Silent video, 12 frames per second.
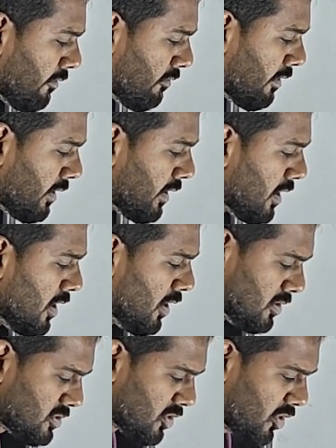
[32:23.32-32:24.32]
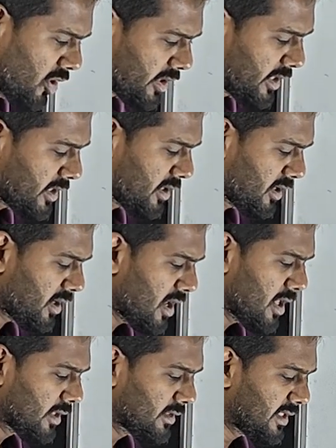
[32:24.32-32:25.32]
f1, so
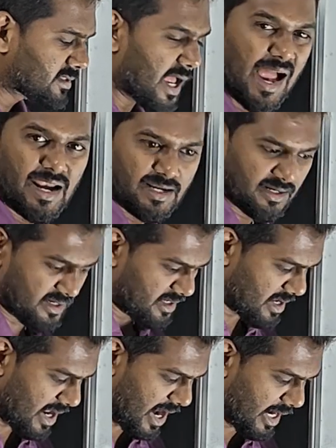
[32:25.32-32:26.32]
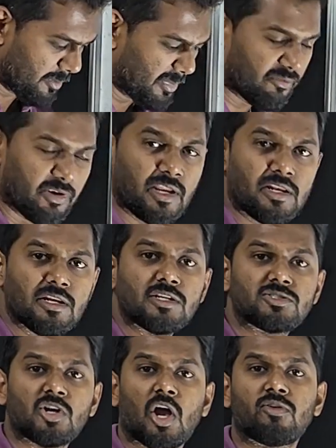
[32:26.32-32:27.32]
here this and
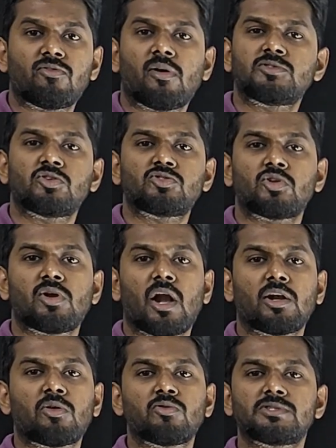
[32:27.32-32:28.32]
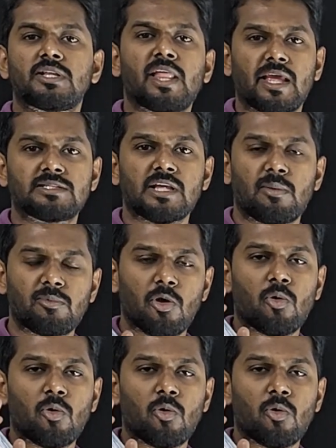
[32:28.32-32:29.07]
between short forms you should not use in the exam.